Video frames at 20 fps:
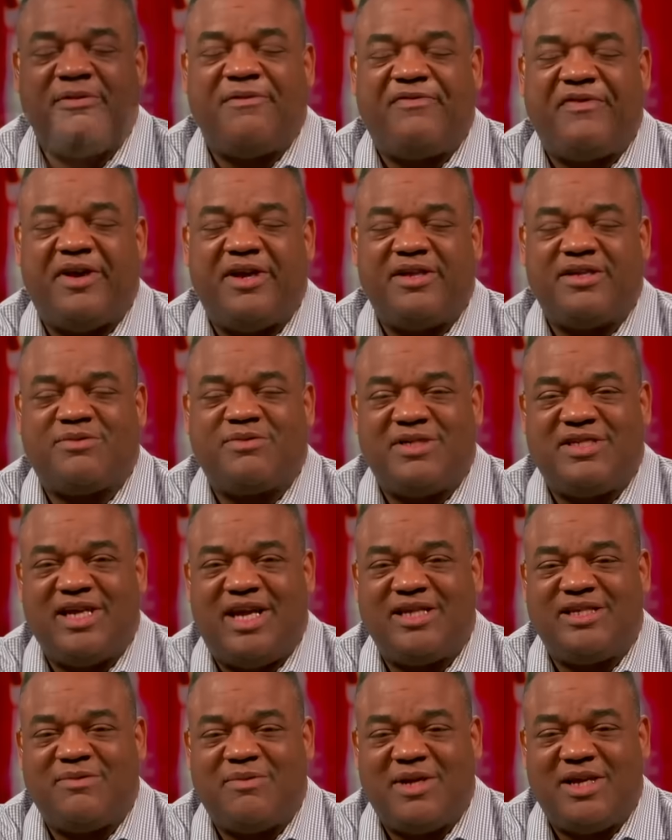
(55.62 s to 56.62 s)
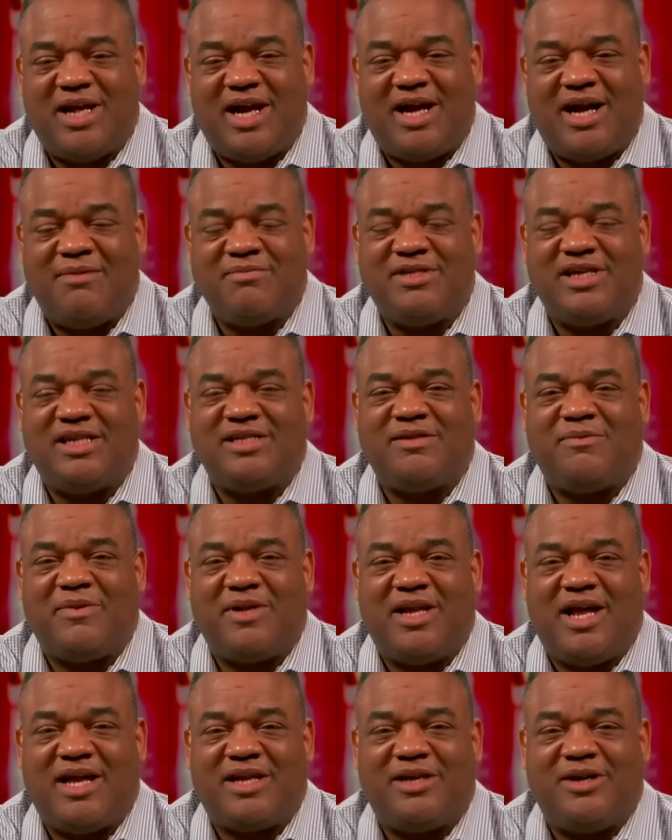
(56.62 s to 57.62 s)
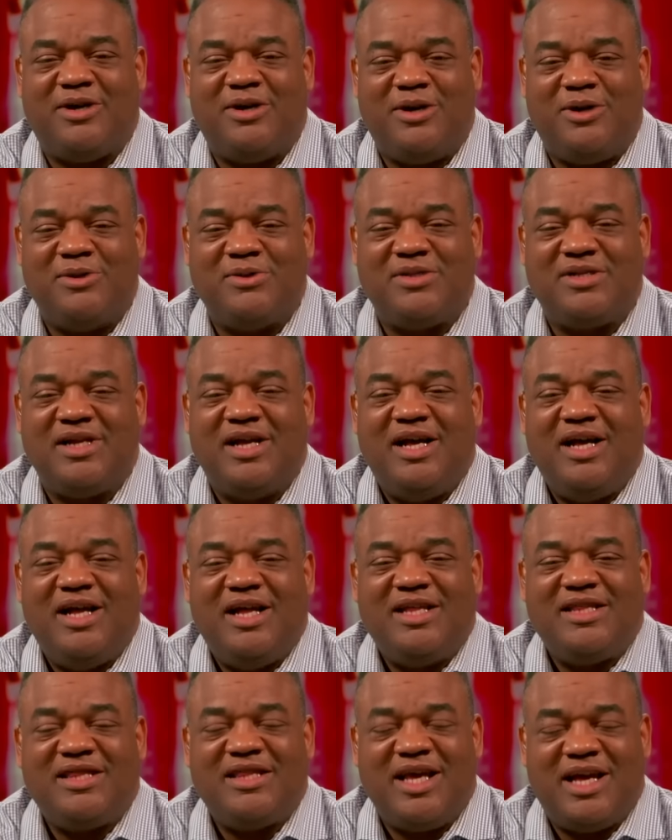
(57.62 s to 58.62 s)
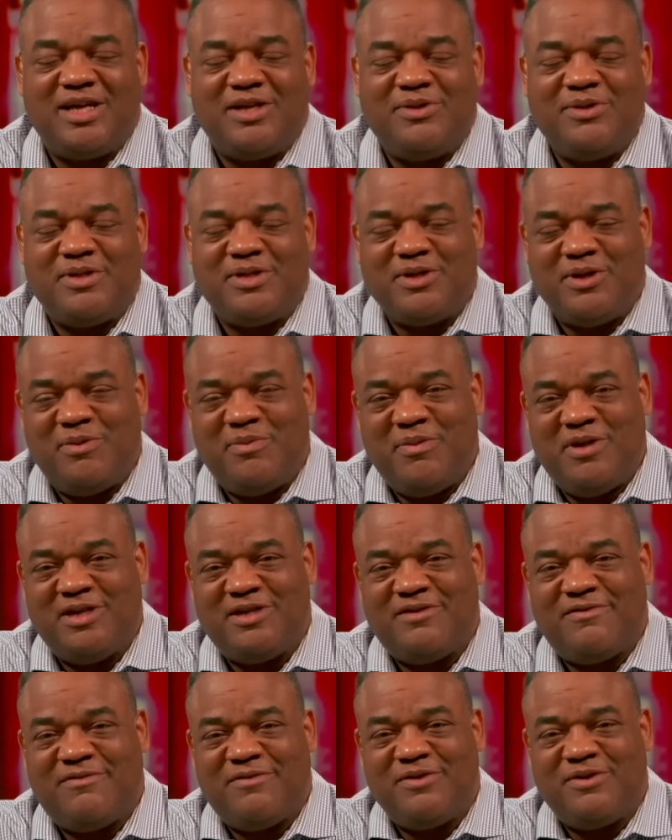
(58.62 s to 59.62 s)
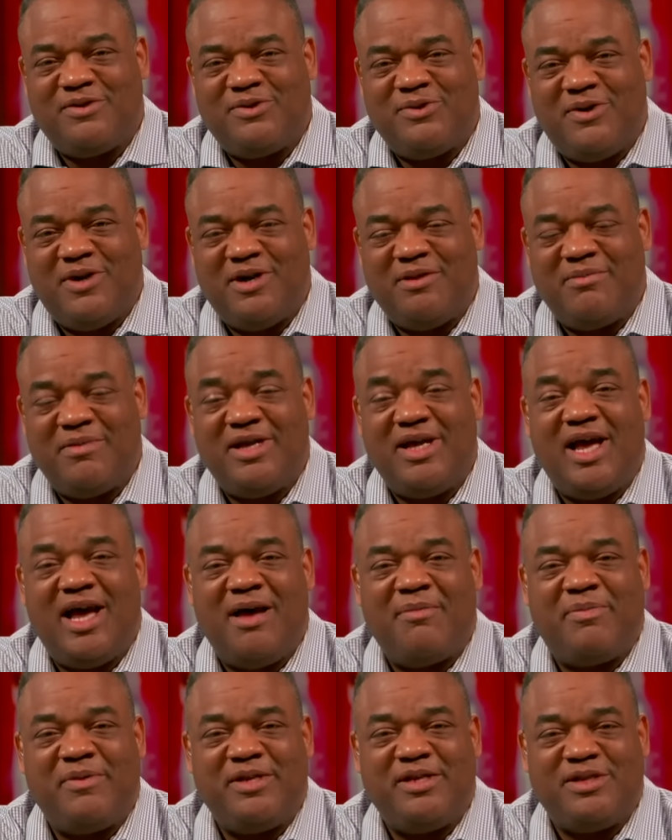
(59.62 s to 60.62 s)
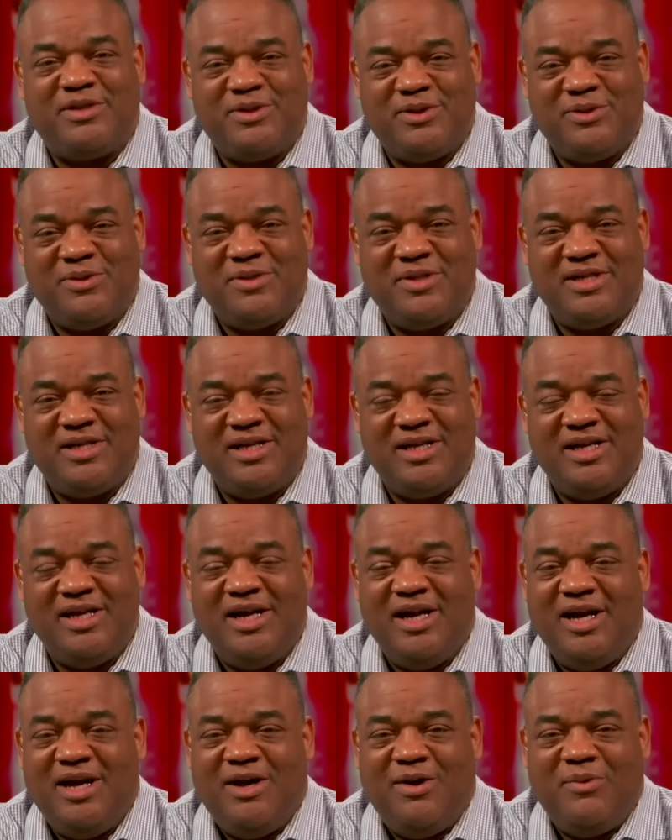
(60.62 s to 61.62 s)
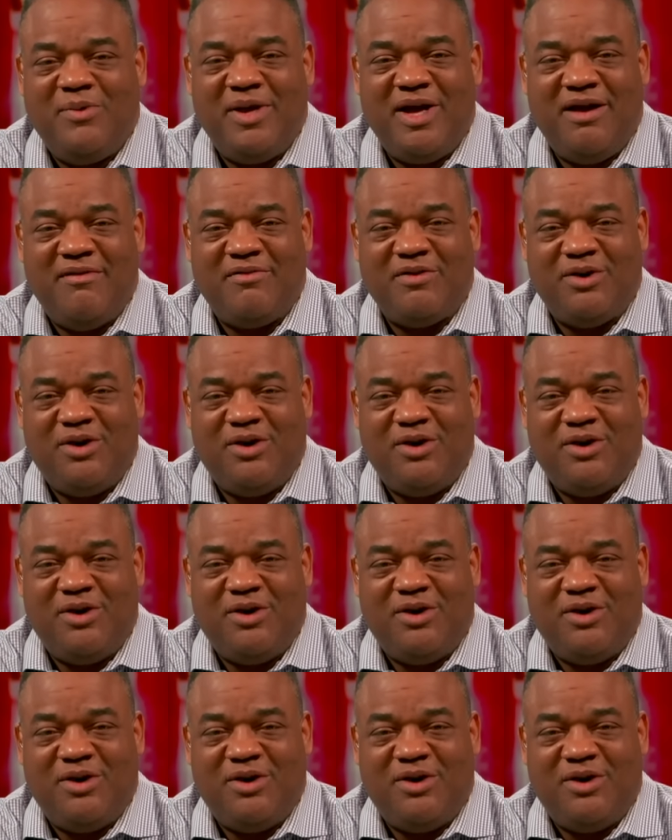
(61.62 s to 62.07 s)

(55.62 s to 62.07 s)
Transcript: to Fearless with Jason Whitlock. I'm Jason Whitlock, your host. Thank you so much for joining me. Happy Tuesday. We have an